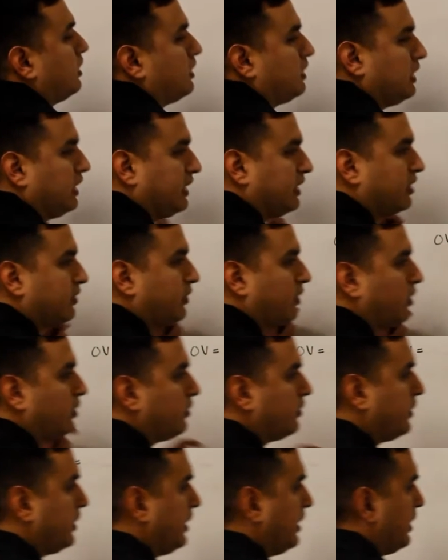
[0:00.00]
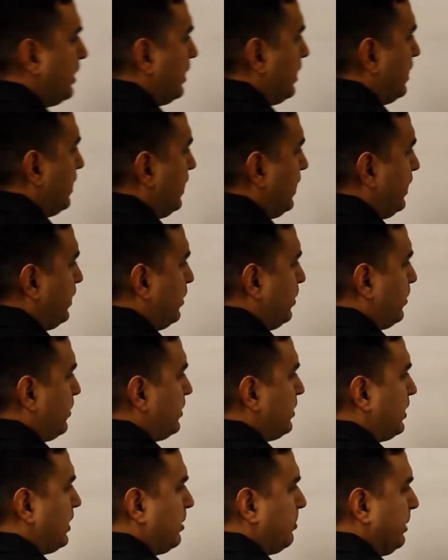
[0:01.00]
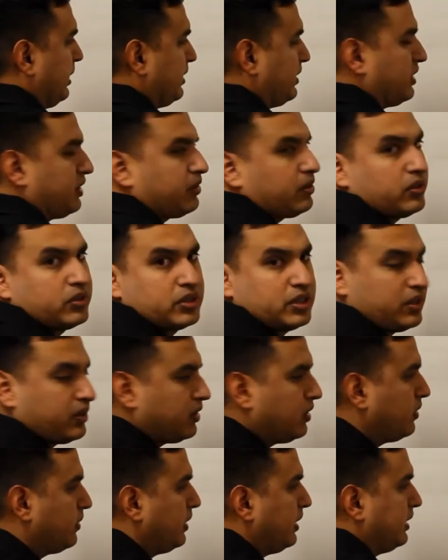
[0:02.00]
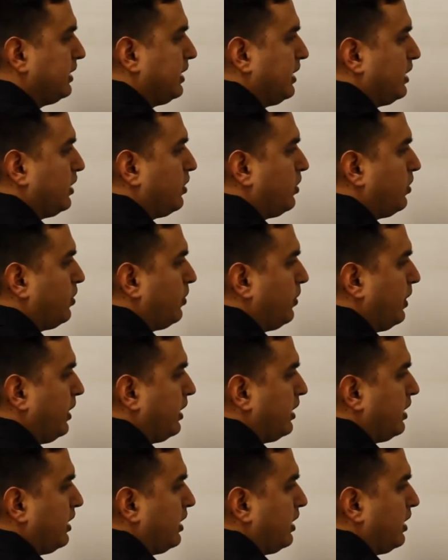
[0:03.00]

length of OV, I notice that I'm at 0, 0, and then I go